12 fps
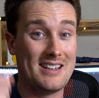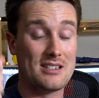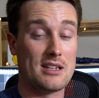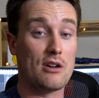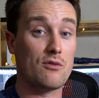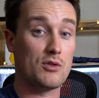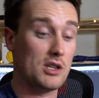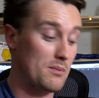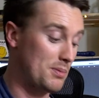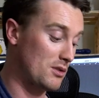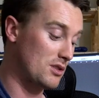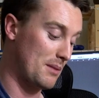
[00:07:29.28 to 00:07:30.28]
So that'll really
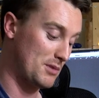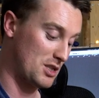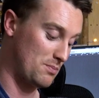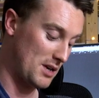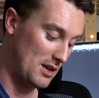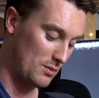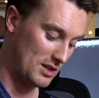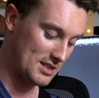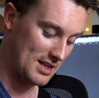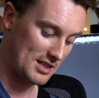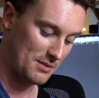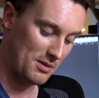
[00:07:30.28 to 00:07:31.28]
build up your speed when you're
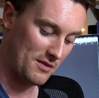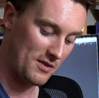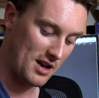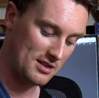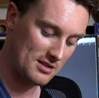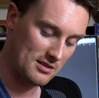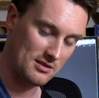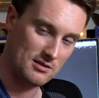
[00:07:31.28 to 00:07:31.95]
starting to play fast.